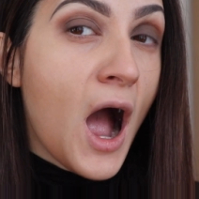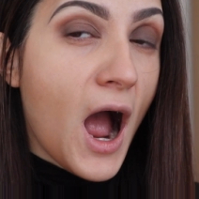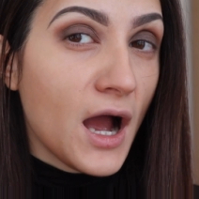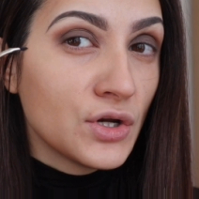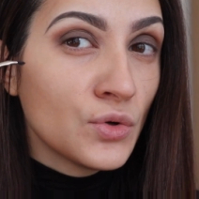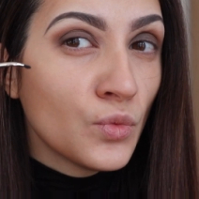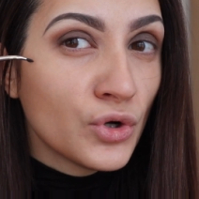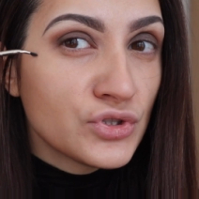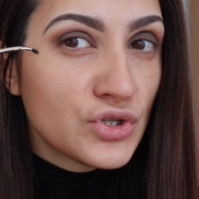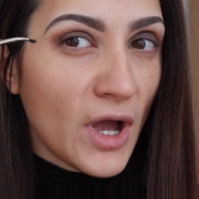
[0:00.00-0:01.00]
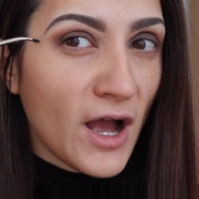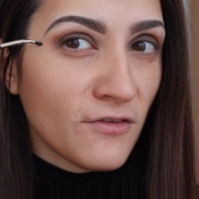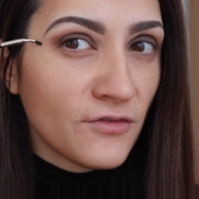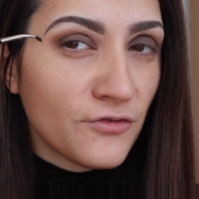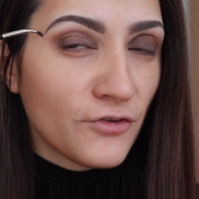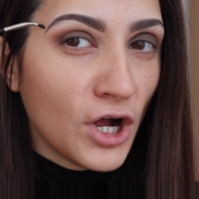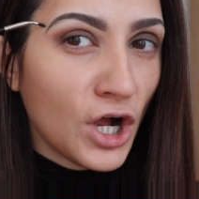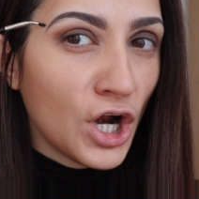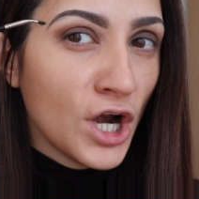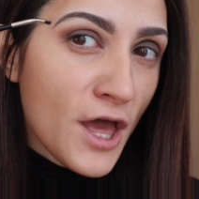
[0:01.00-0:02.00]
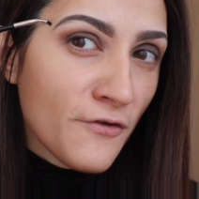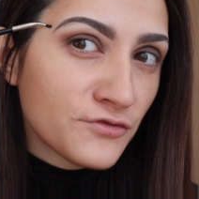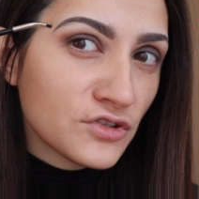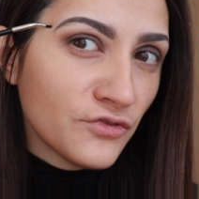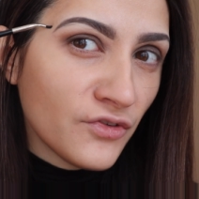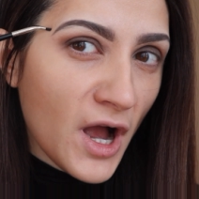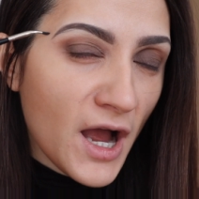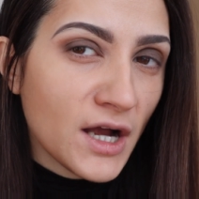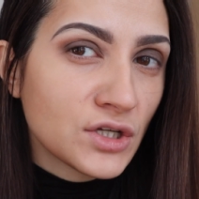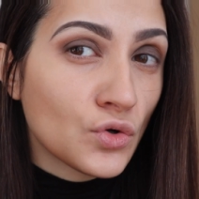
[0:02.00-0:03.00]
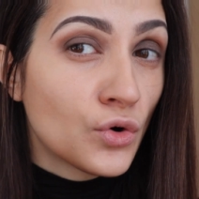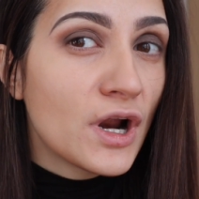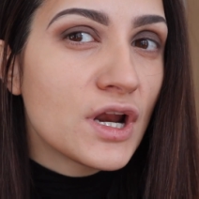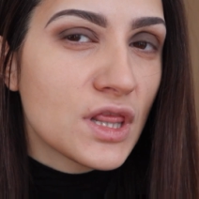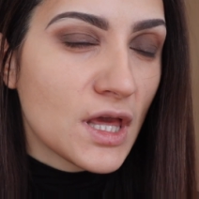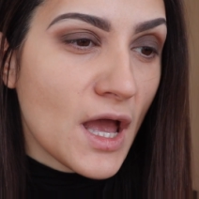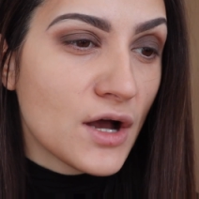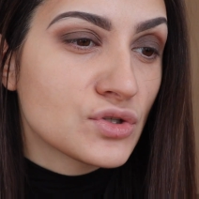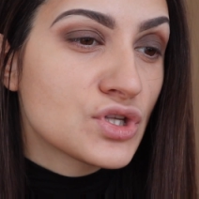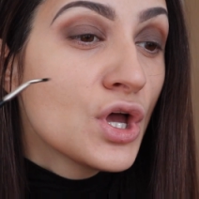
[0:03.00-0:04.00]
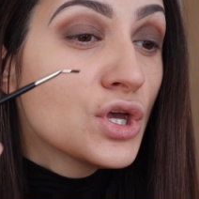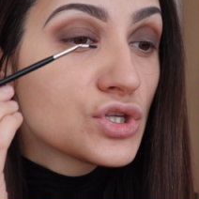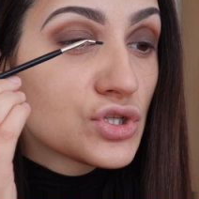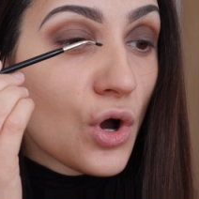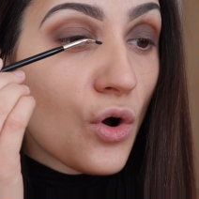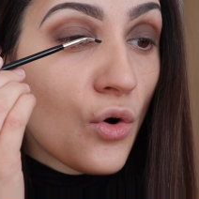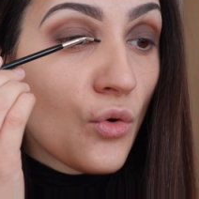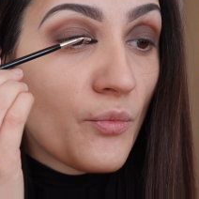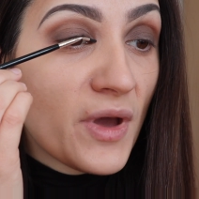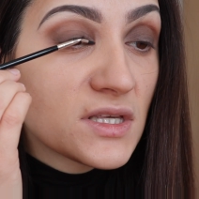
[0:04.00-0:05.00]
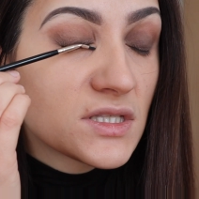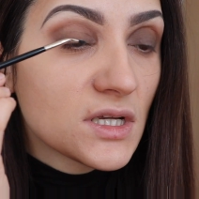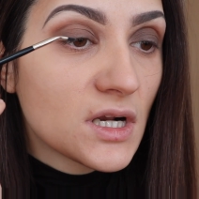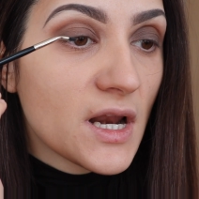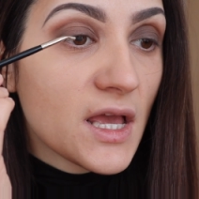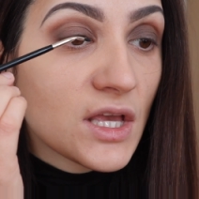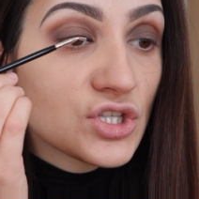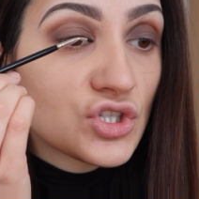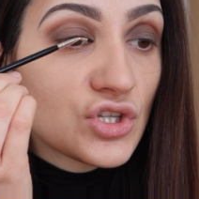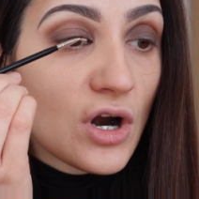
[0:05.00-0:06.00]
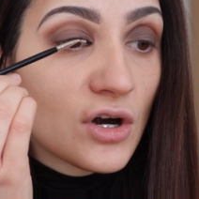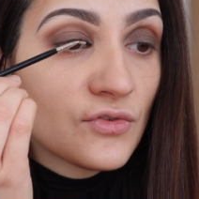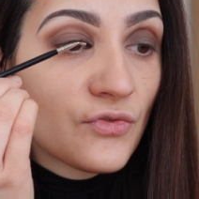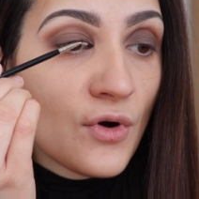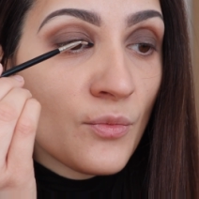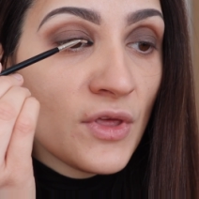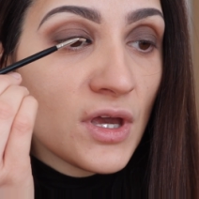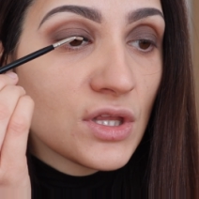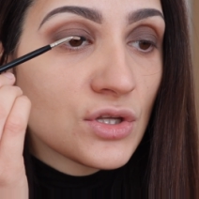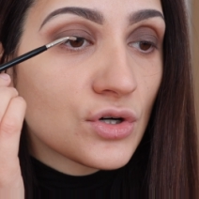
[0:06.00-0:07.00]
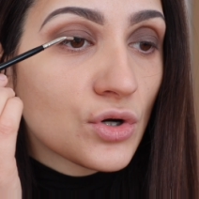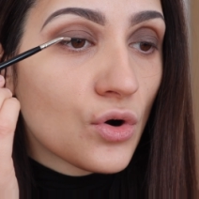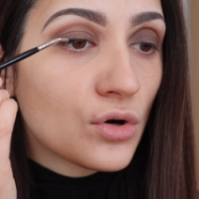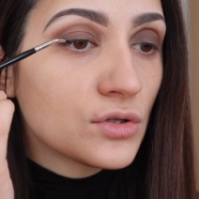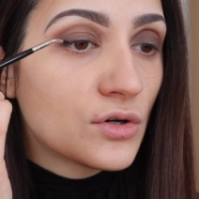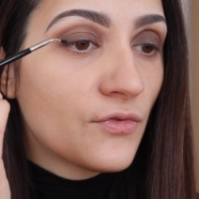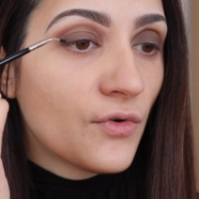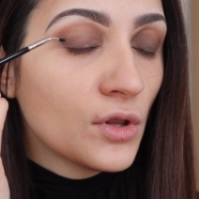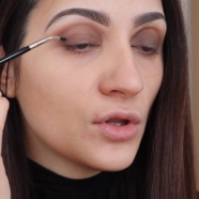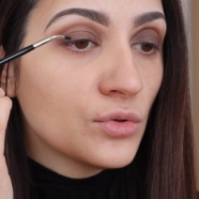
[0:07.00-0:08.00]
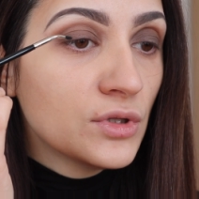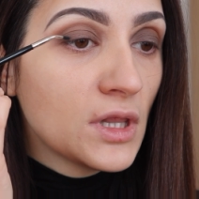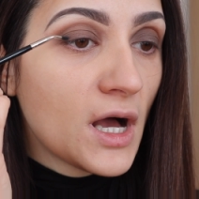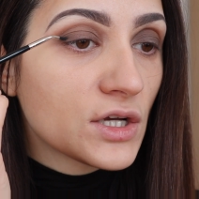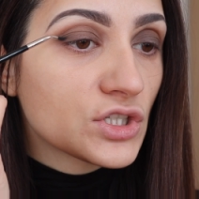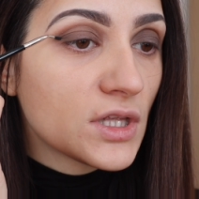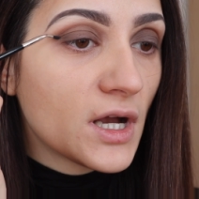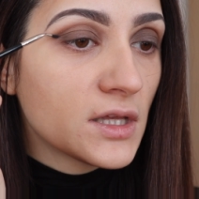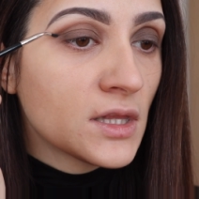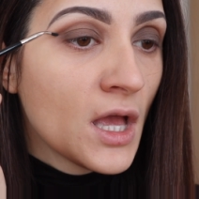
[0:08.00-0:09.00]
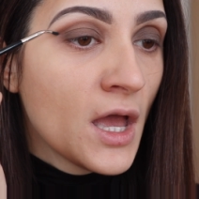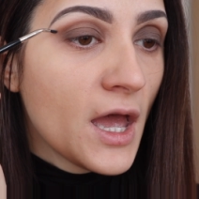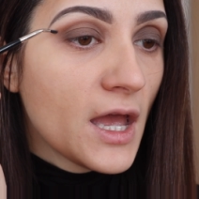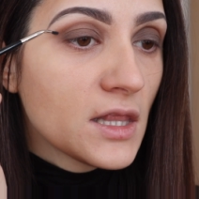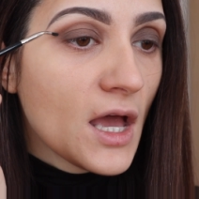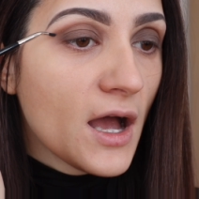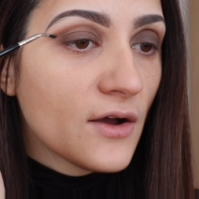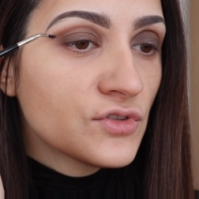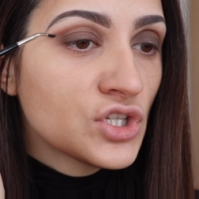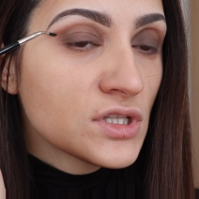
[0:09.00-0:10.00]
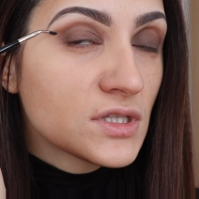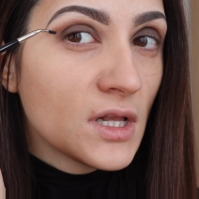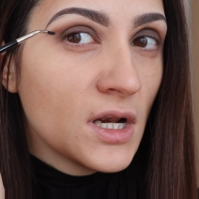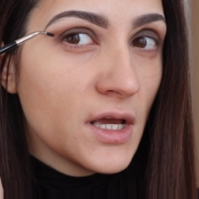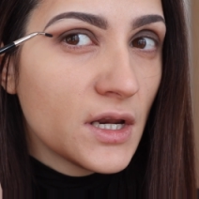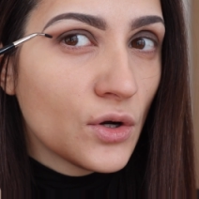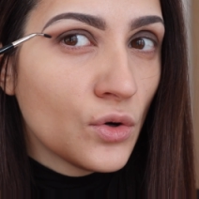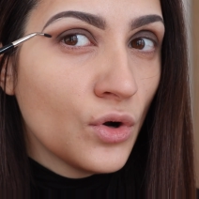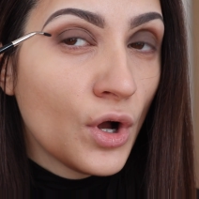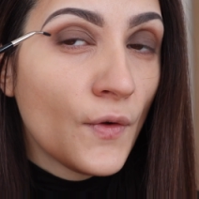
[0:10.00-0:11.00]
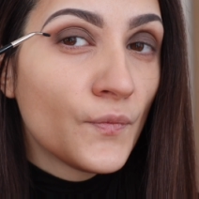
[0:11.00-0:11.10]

I don't want to have a lift effect or anything else. So basically start from the inner corner, follow the lash line, and have just a little